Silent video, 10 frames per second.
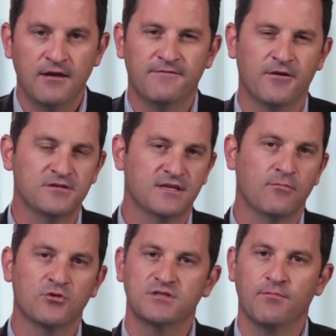First and
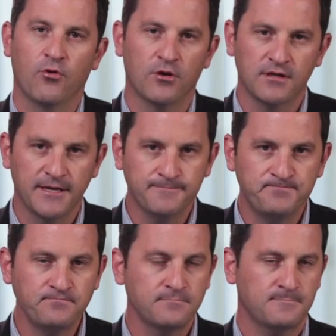most importantly,
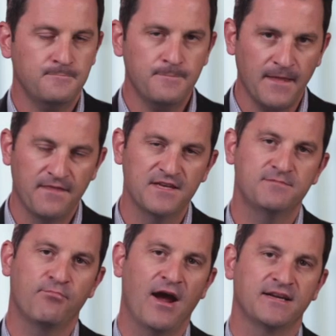this
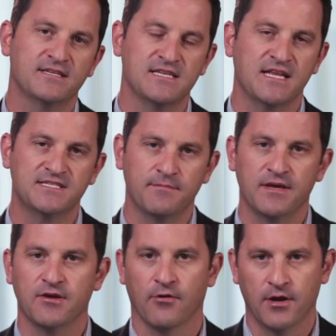practice needs to be
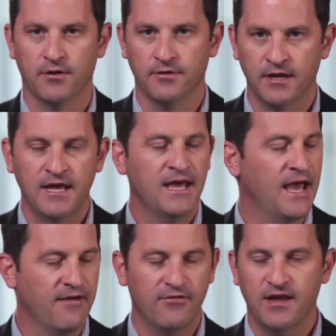your own.
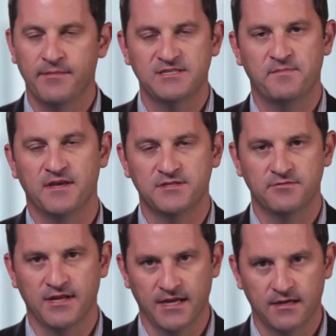Every MSP is
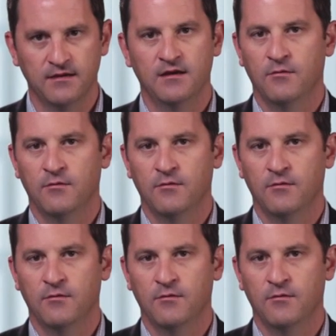unique.